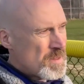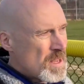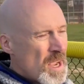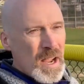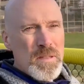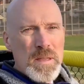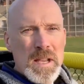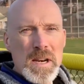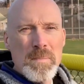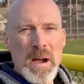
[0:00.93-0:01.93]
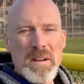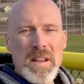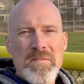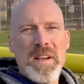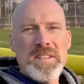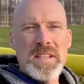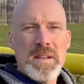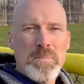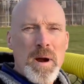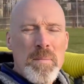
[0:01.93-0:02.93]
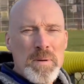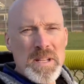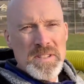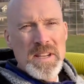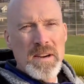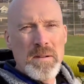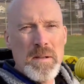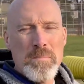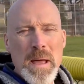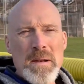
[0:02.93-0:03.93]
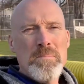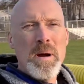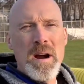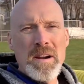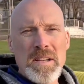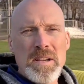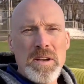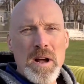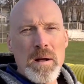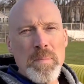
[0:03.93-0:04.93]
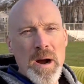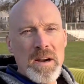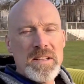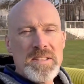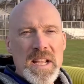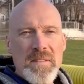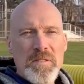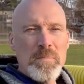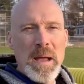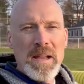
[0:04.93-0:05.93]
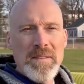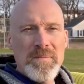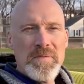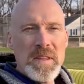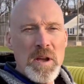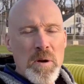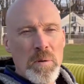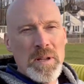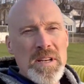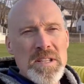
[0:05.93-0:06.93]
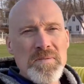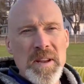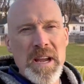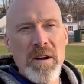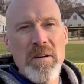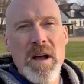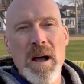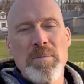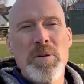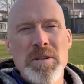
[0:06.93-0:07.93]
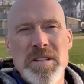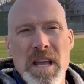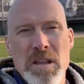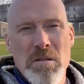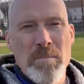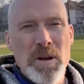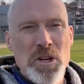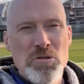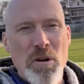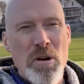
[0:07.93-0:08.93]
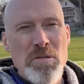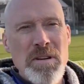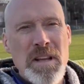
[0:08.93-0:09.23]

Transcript: Are you thinking about investing in properties near Benton Park and Goodall Park in Sanford, Maine? Well, in this video, I'm going to take you up in a drone,